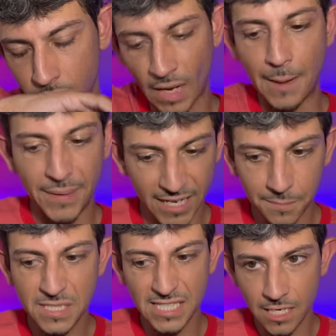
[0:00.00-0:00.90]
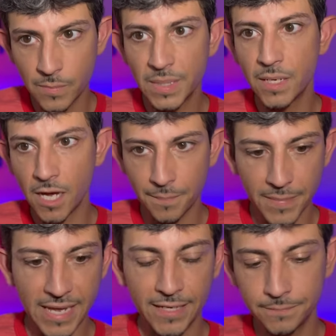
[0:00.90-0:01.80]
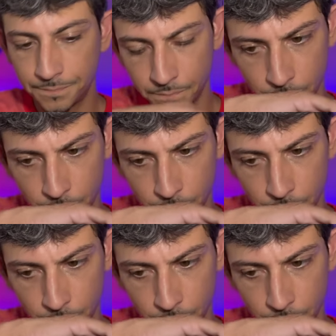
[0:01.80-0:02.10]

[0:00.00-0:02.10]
I pick up cinnamon nutmeg.